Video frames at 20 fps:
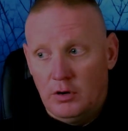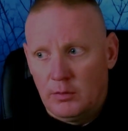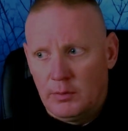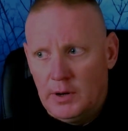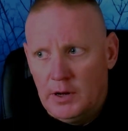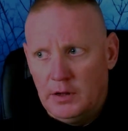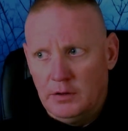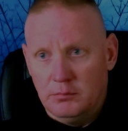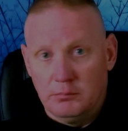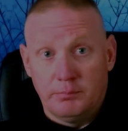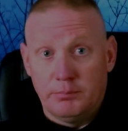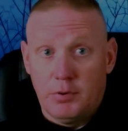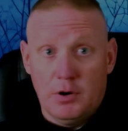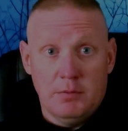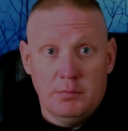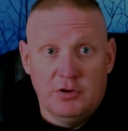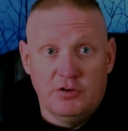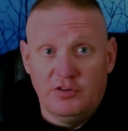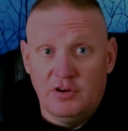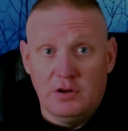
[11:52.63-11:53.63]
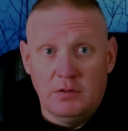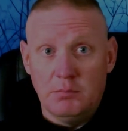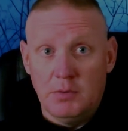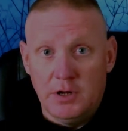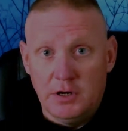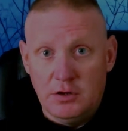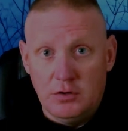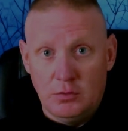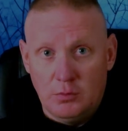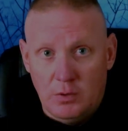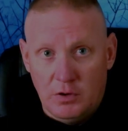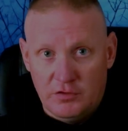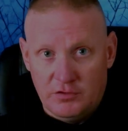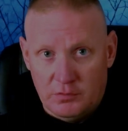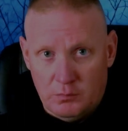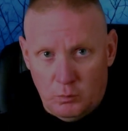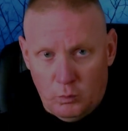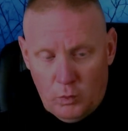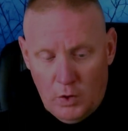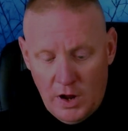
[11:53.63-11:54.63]
around pretty much anybody who
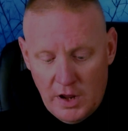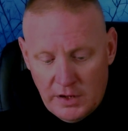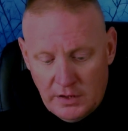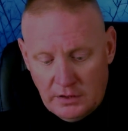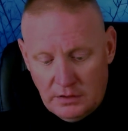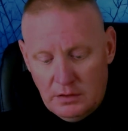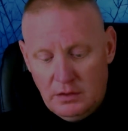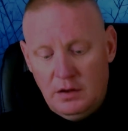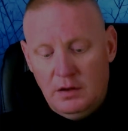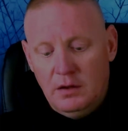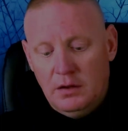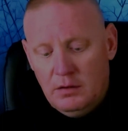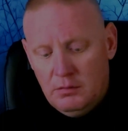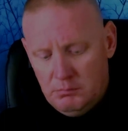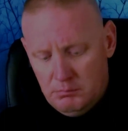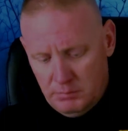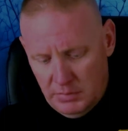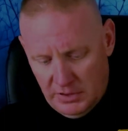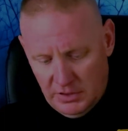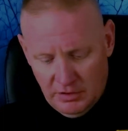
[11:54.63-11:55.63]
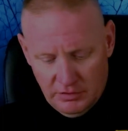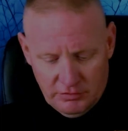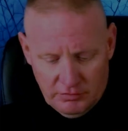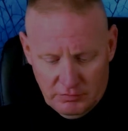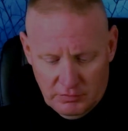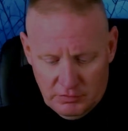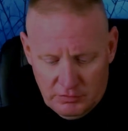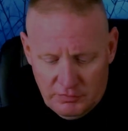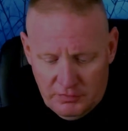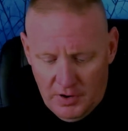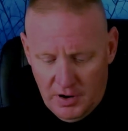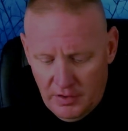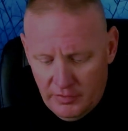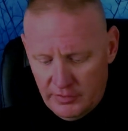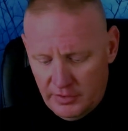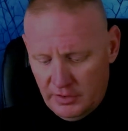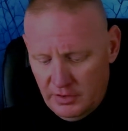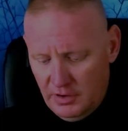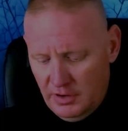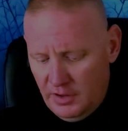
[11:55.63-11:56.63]
wasn't white because of his
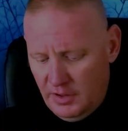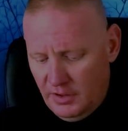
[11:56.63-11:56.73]
father.